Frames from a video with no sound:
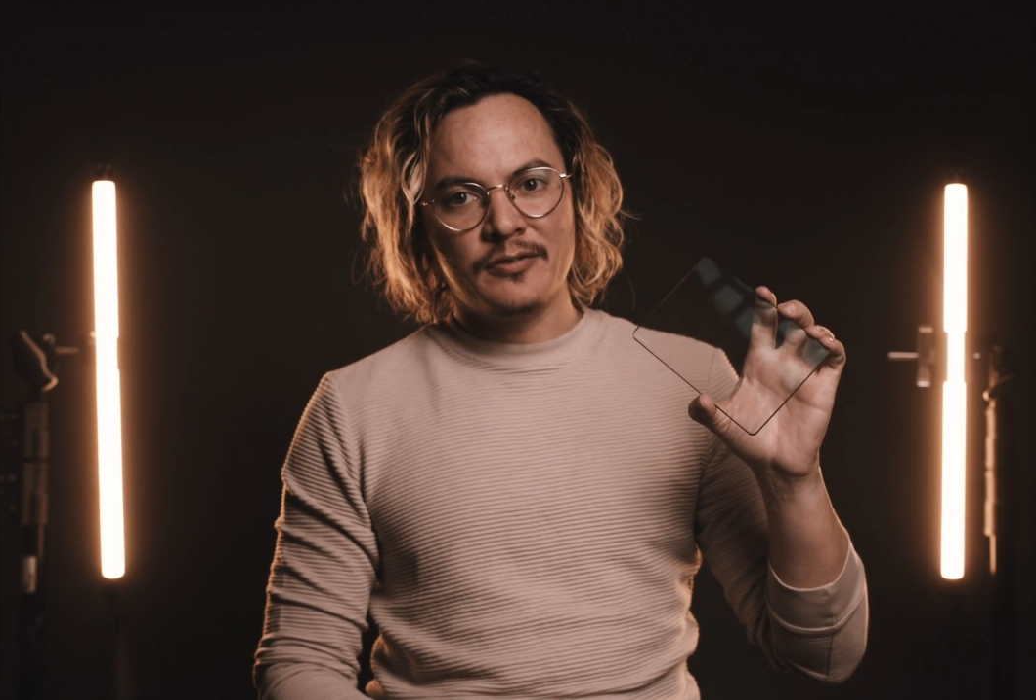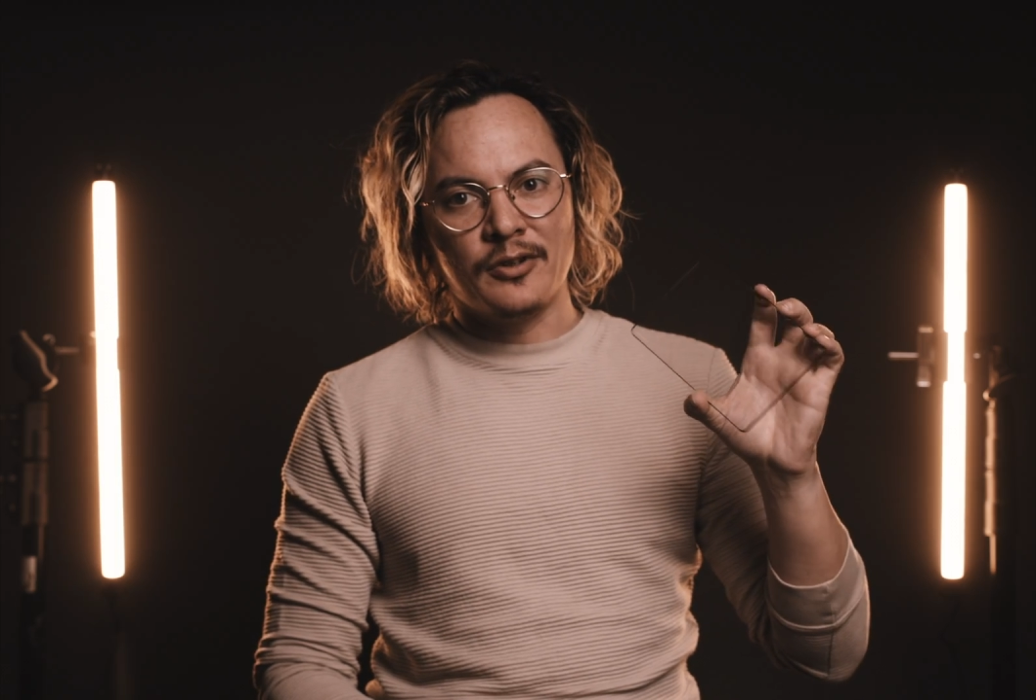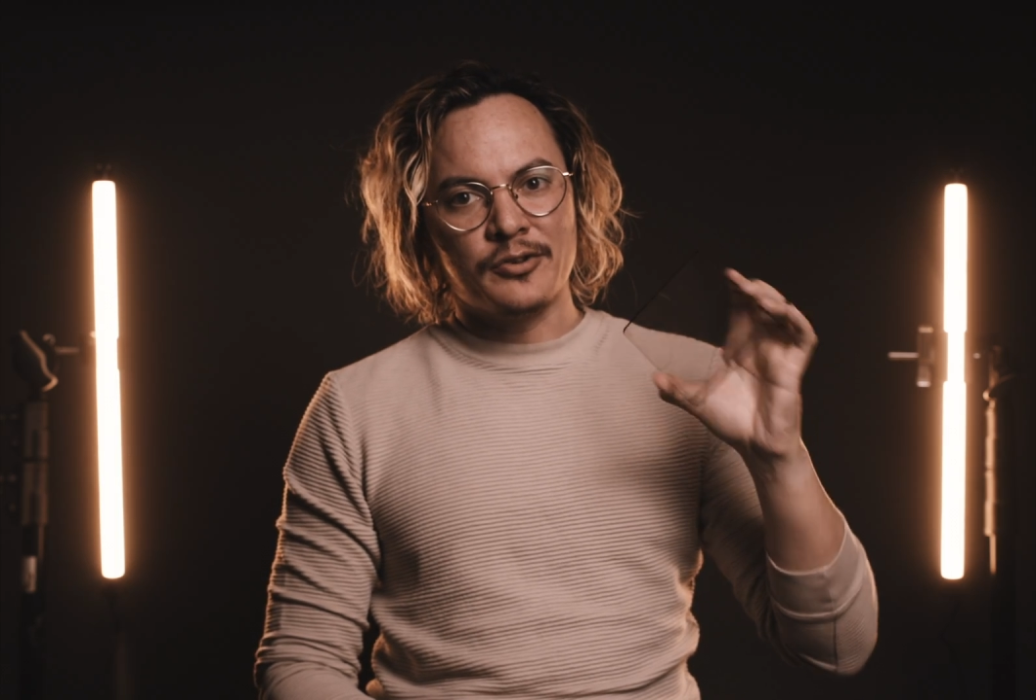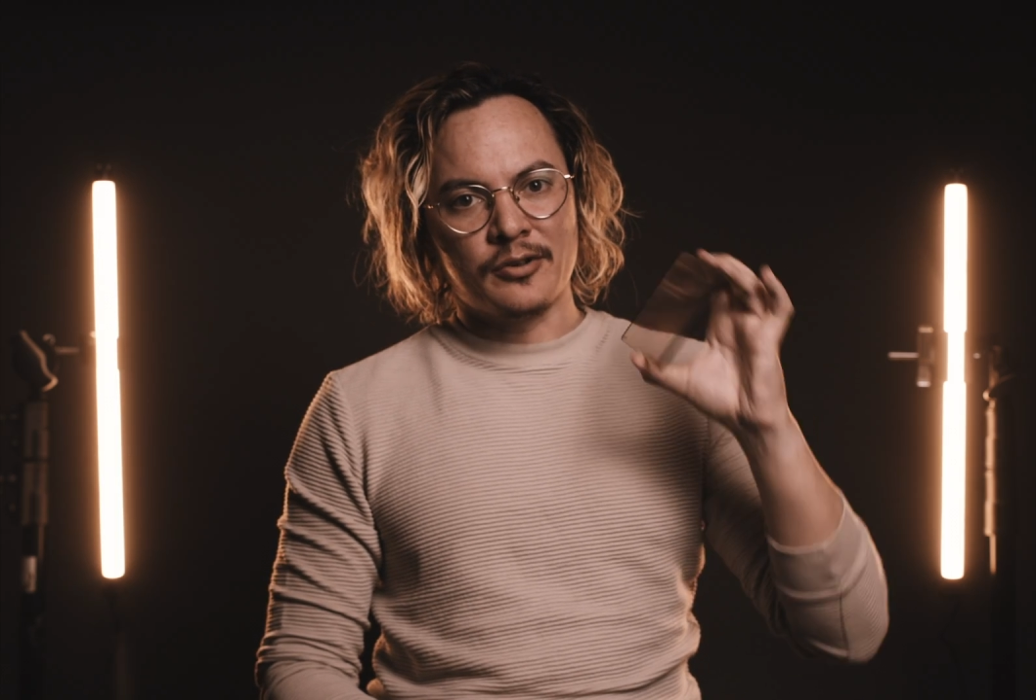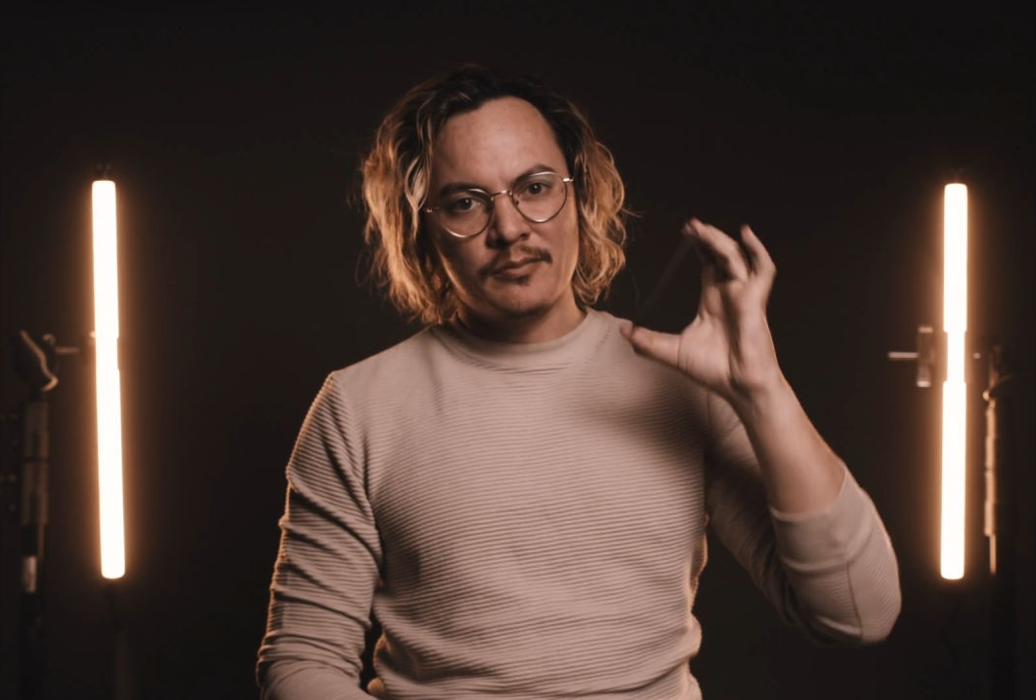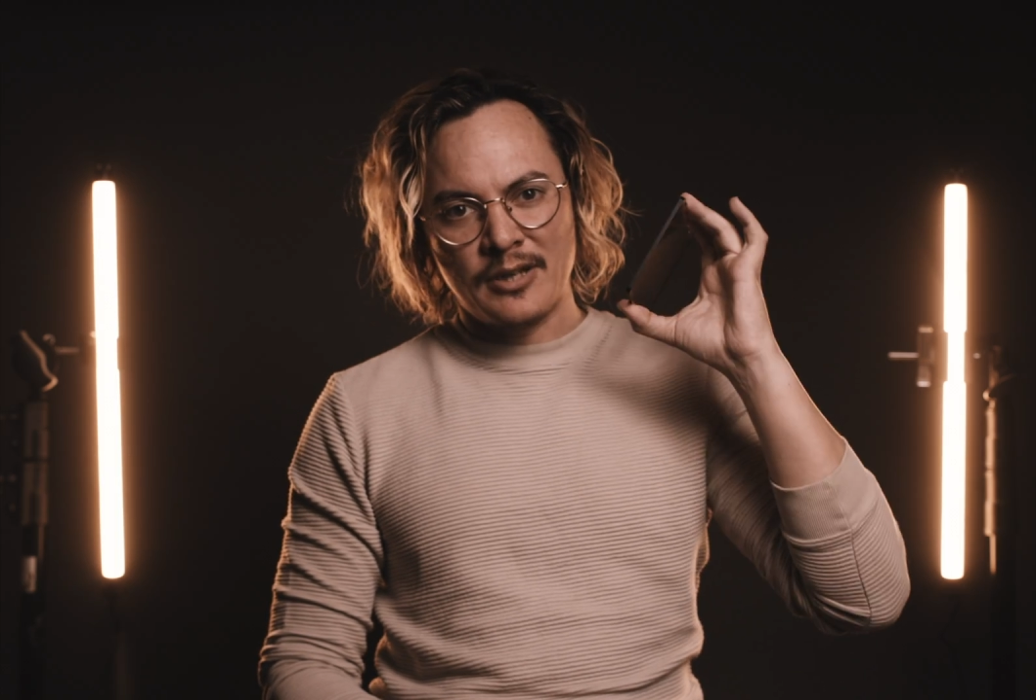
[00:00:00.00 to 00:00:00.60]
filter